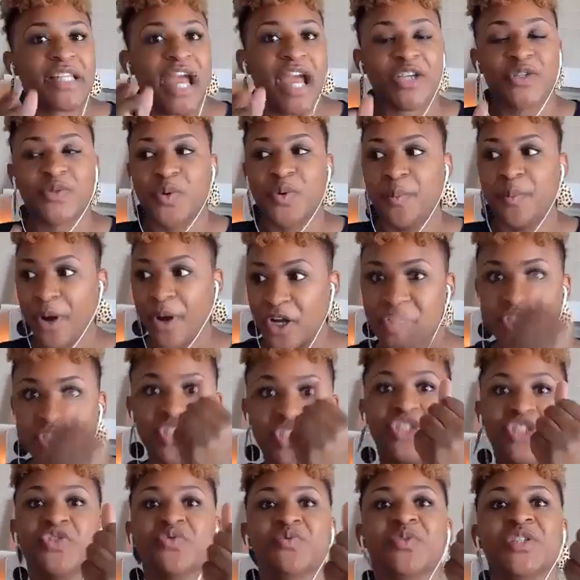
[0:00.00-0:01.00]
actual person,
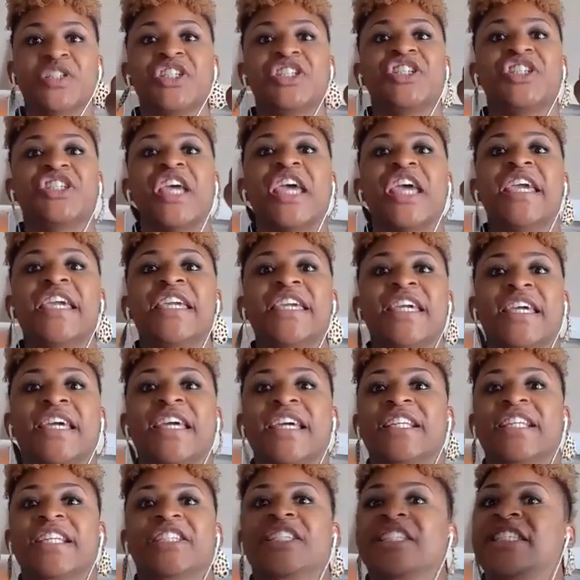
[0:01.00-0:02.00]
you would shake
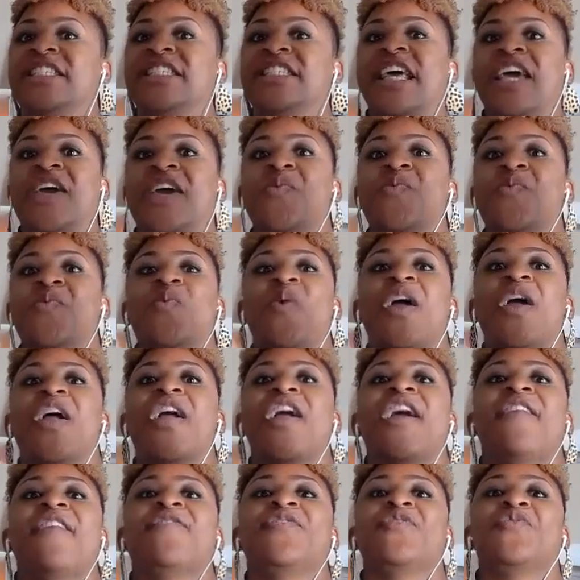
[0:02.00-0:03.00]
it and just say,
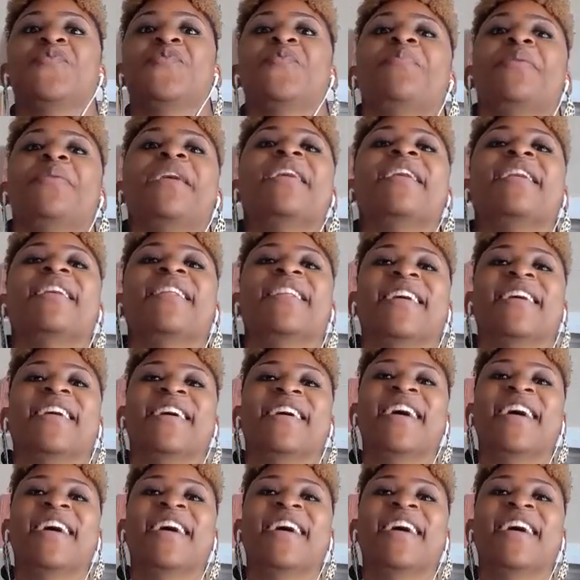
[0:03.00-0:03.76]
Where have you been?